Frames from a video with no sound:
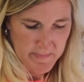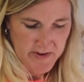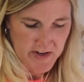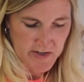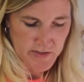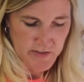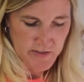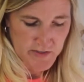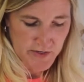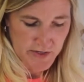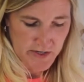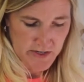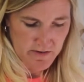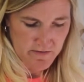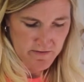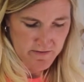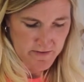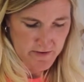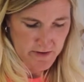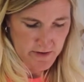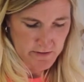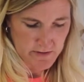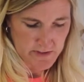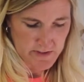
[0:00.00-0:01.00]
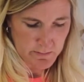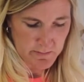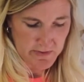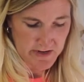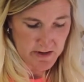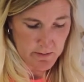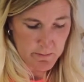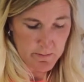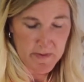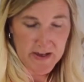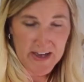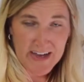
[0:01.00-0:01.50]
bears good fruit, but
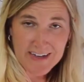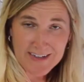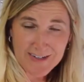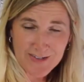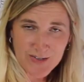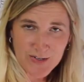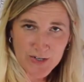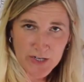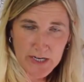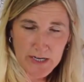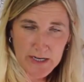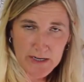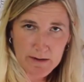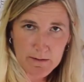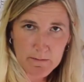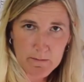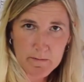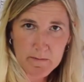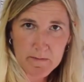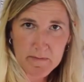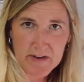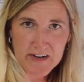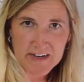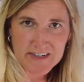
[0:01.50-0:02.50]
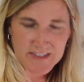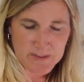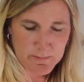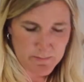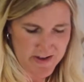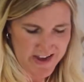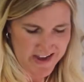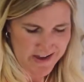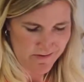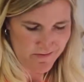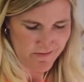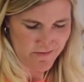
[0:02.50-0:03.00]
a bad tree bears
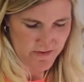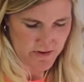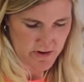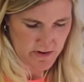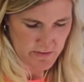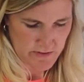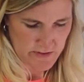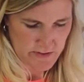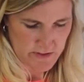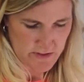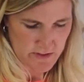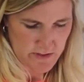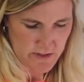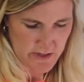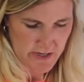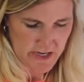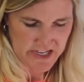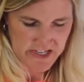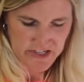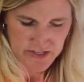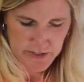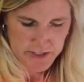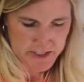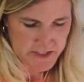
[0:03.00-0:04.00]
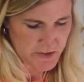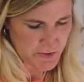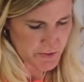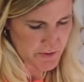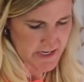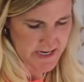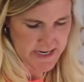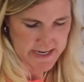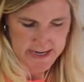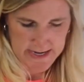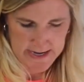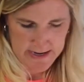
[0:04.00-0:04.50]
bad fruit. A good
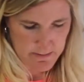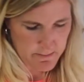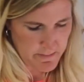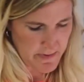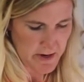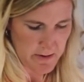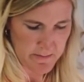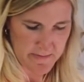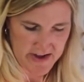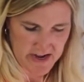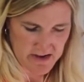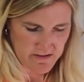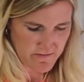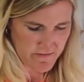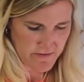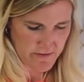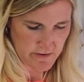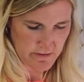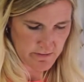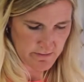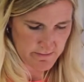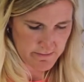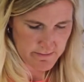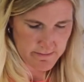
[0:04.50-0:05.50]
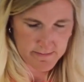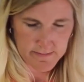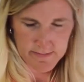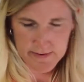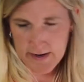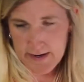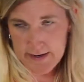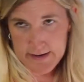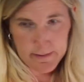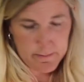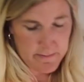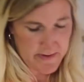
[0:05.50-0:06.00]
tree can't bear bad fruit,
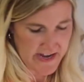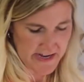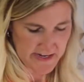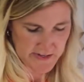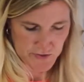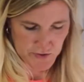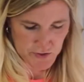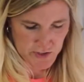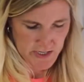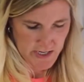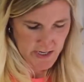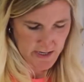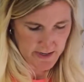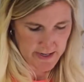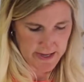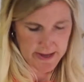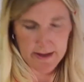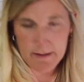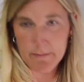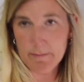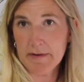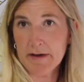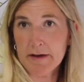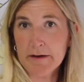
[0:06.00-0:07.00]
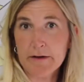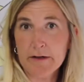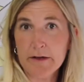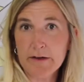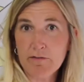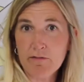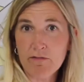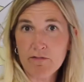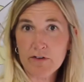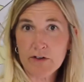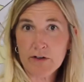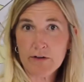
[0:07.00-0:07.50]
and a bad tree can't bear good
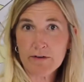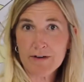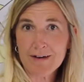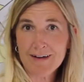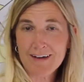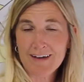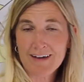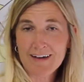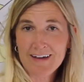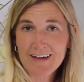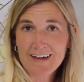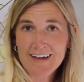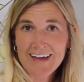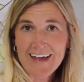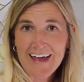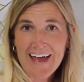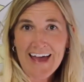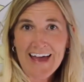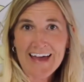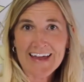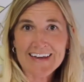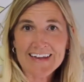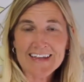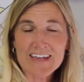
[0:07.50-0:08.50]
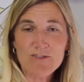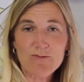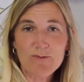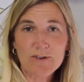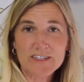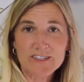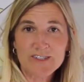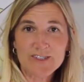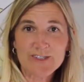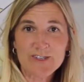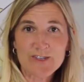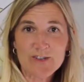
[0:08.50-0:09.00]
fruit. And he
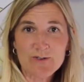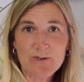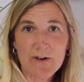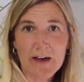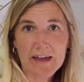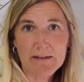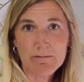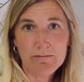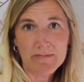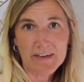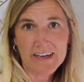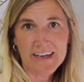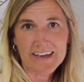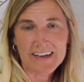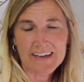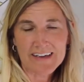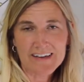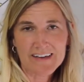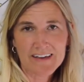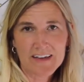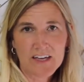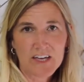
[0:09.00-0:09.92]
wants you and me